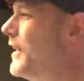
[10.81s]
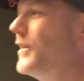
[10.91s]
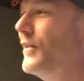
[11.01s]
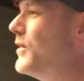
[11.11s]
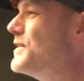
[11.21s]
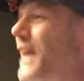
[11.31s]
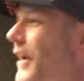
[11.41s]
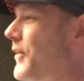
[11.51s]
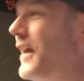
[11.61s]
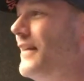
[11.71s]
you lose
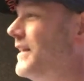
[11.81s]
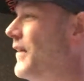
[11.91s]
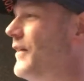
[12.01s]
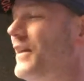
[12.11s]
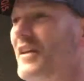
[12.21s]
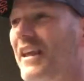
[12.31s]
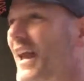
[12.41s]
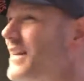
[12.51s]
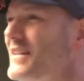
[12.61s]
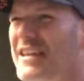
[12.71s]
that creativity, you
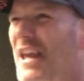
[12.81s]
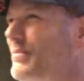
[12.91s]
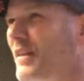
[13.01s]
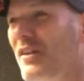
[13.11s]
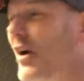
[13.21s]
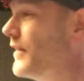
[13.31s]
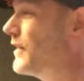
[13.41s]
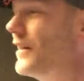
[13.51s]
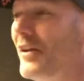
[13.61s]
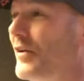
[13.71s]
can't just keep the
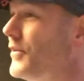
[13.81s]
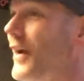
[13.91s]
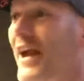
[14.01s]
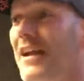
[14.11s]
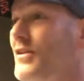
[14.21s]
thoughts clear in your head,